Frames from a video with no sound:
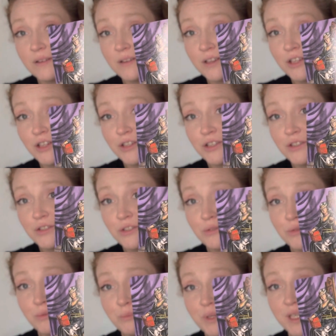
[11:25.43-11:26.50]
you
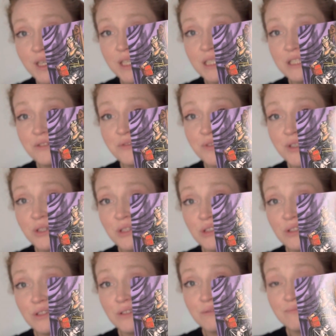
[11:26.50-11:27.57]
begin to
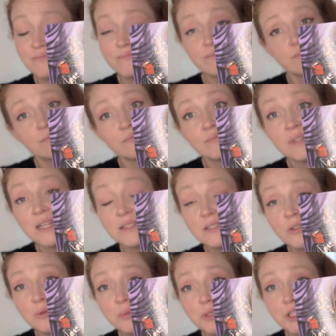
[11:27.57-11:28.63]
feel not
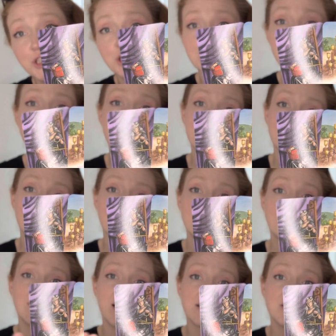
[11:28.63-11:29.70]
so appreciated,
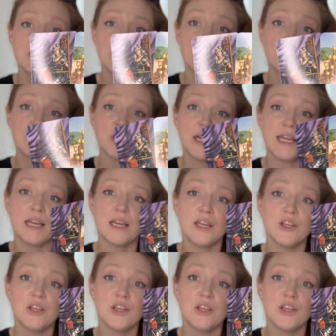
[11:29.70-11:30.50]
not so great.